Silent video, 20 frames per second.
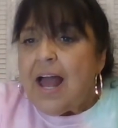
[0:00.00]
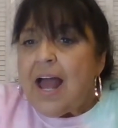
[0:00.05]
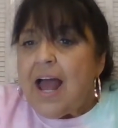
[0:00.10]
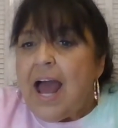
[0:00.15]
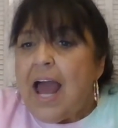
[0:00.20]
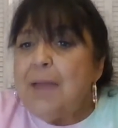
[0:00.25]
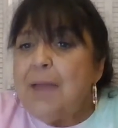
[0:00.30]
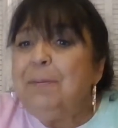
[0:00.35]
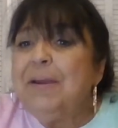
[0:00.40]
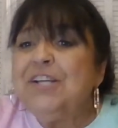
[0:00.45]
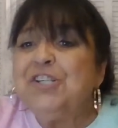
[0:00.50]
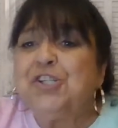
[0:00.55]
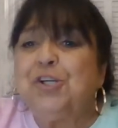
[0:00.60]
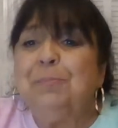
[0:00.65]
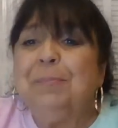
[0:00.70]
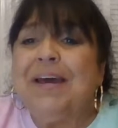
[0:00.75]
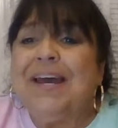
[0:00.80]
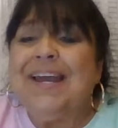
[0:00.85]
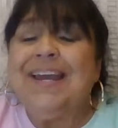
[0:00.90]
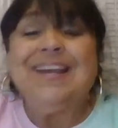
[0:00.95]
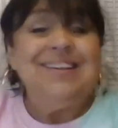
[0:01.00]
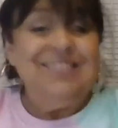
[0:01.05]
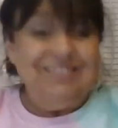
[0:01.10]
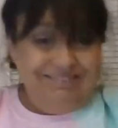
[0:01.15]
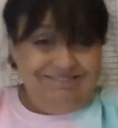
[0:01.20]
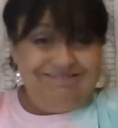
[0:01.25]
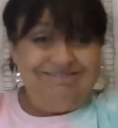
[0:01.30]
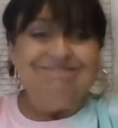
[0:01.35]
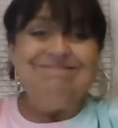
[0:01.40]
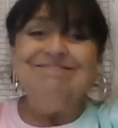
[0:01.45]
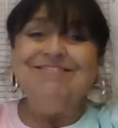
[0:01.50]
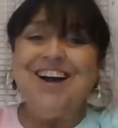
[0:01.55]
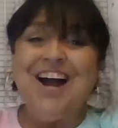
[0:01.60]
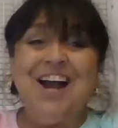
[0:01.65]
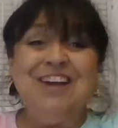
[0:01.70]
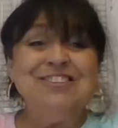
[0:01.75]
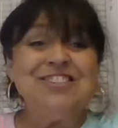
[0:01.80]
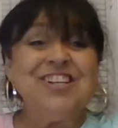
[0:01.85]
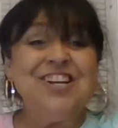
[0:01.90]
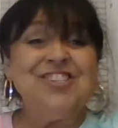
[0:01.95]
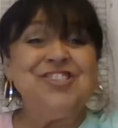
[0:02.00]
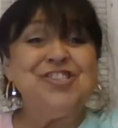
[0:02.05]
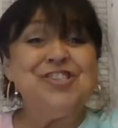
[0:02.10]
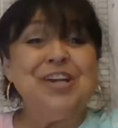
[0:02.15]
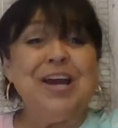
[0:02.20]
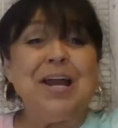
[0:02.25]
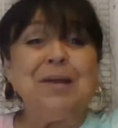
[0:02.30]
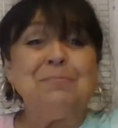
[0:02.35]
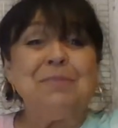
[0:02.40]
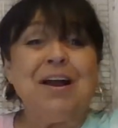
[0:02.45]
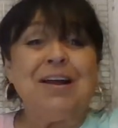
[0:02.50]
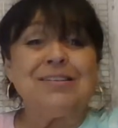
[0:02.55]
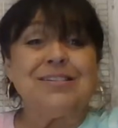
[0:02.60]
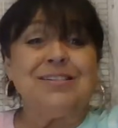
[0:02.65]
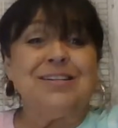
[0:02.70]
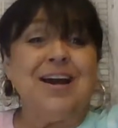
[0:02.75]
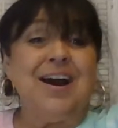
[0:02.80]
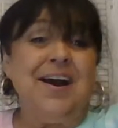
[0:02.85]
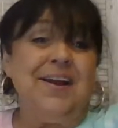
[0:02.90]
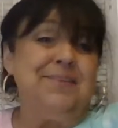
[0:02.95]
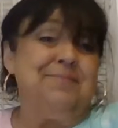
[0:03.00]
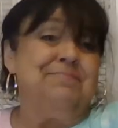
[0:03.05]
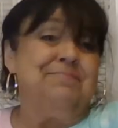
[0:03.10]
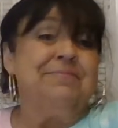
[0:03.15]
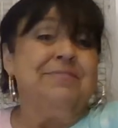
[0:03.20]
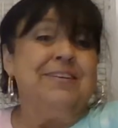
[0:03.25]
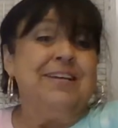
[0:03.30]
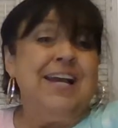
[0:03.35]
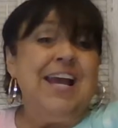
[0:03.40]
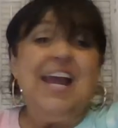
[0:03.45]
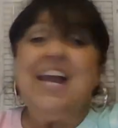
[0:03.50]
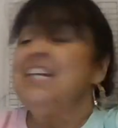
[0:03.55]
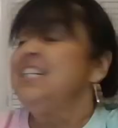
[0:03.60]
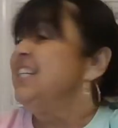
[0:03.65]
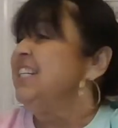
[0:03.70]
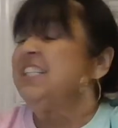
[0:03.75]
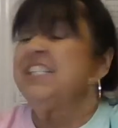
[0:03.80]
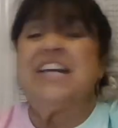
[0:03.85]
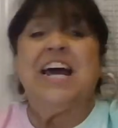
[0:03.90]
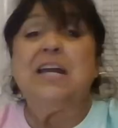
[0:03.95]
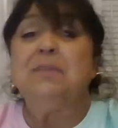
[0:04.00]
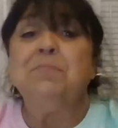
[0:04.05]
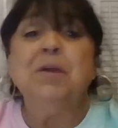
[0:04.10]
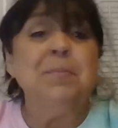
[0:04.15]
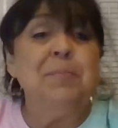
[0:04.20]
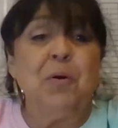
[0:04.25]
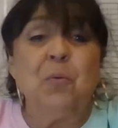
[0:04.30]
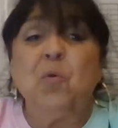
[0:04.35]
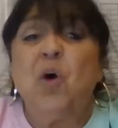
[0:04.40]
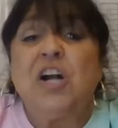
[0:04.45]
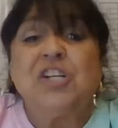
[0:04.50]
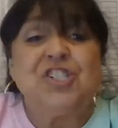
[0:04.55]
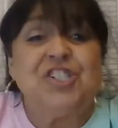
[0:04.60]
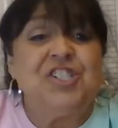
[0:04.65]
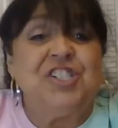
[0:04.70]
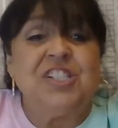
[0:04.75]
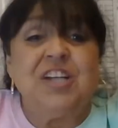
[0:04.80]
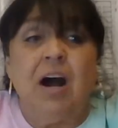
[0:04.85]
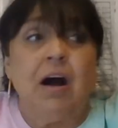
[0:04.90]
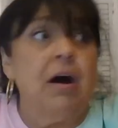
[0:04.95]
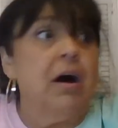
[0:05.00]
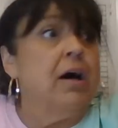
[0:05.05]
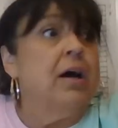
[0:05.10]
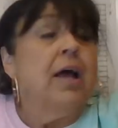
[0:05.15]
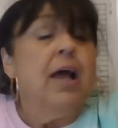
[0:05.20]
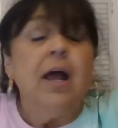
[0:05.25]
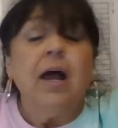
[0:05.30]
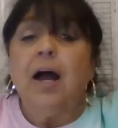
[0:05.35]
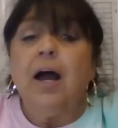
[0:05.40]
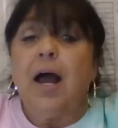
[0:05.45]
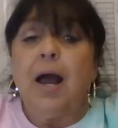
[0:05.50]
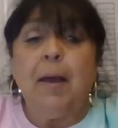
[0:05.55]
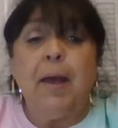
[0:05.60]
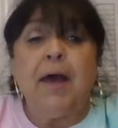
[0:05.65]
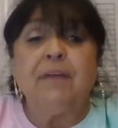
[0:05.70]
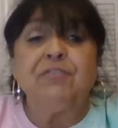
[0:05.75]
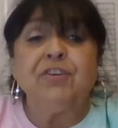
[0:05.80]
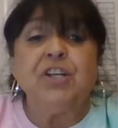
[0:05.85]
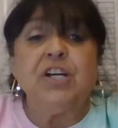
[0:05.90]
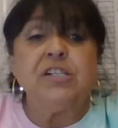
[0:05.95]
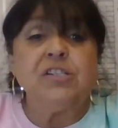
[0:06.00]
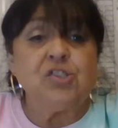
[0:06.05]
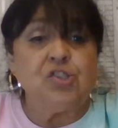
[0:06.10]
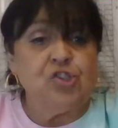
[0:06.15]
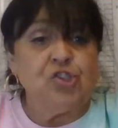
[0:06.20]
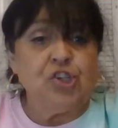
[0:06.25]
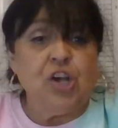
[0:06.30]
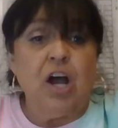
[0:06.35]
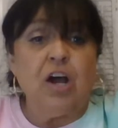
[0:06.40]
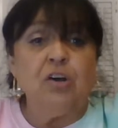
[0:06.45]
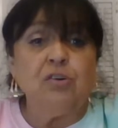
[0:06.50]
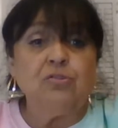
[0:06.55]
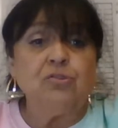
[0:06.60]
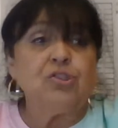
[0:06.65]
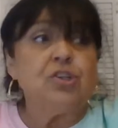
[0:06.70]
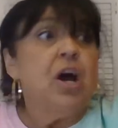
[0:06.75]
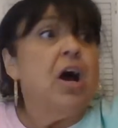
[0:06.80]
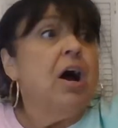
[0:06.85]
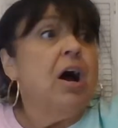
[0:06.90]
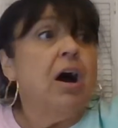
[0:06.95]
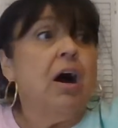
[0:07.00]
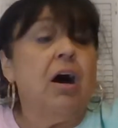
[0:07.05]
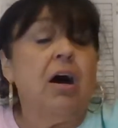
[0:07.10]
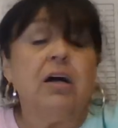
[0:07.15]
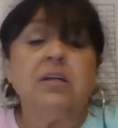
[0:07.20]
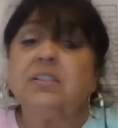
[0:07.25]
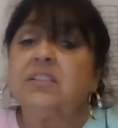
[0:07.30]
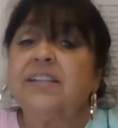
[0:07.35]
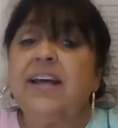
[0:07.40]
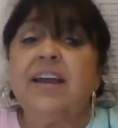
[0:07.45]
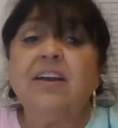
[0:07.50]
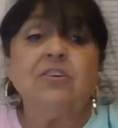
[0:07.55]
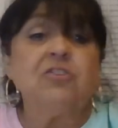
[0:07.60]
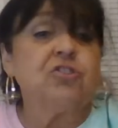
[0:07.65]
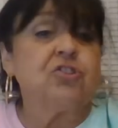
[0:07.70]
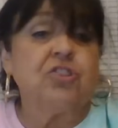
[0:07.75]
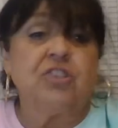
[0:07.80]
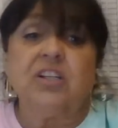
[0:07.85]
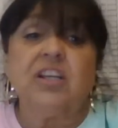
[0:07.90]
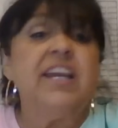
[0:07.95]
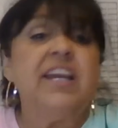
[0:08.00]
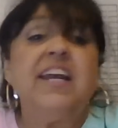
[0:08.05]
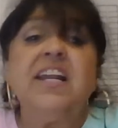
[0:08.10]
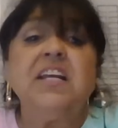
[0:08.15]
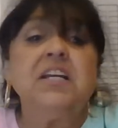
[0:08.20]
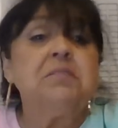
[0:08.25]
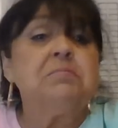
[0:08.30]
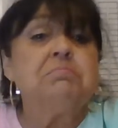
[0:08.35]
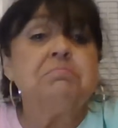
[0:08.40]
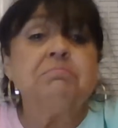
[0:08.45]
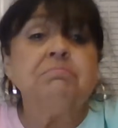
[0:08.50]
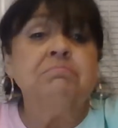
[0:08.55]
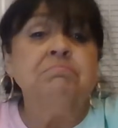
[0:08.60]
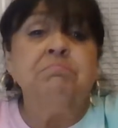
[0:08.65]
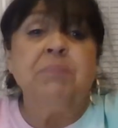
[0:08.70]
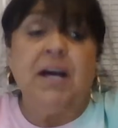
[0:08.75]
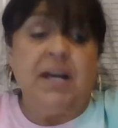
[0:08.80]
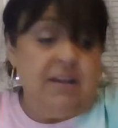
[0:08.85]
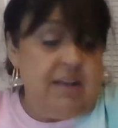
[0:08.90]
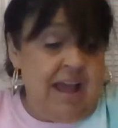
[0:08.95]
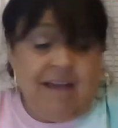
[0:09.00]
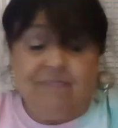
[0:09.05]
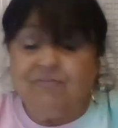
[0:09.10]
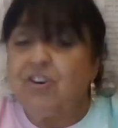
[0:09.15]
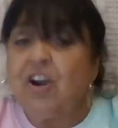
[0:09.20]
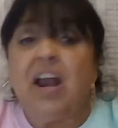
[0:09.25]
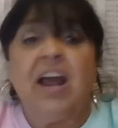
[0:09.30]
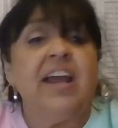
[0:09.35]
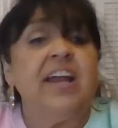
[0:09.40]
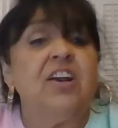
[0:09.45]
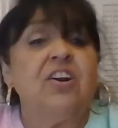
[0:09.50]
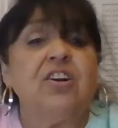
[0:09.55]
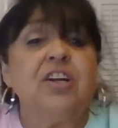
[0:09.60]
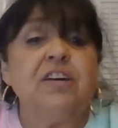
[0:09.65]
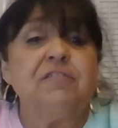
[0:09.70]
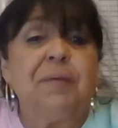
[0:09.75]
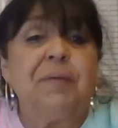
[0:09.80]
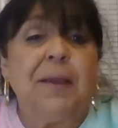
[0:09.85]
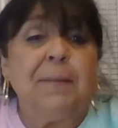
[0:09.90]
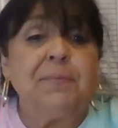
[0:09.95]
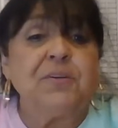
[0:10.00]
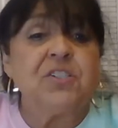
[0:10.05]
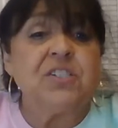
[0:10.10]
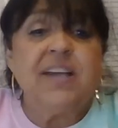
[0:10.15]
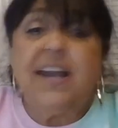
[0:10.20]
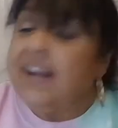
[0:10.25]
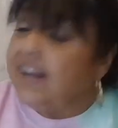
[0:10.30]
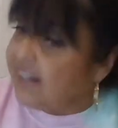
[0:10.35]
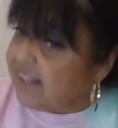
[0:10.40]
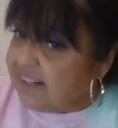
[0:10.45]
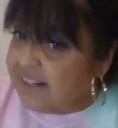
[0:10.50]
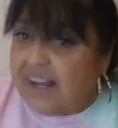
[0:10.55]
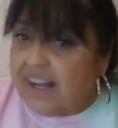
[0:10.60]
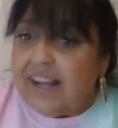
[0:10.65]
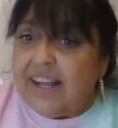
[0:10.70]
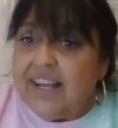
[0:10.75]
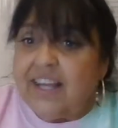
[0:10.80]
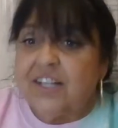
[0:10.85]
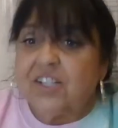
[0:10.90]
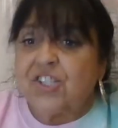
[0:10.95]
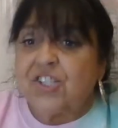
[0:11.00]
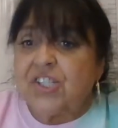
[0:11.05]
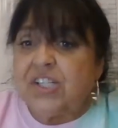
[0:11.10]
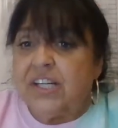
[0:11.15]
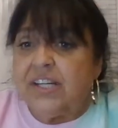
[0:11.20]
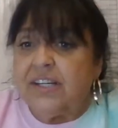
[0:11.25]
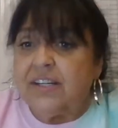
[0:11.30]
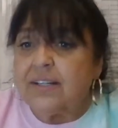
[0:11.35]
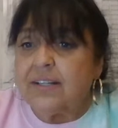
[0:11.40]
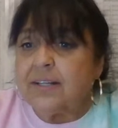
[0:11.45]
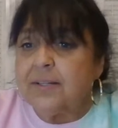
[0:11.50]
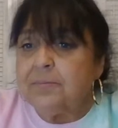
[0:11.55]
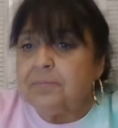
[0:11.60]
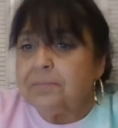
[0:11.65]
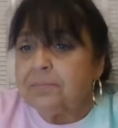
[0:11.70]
Hey, Peachy Me. Who said your name right tonight? It didn't take me but watching half a dozen shows, sales to get it. But after I hear enough people saying it, it'll stick.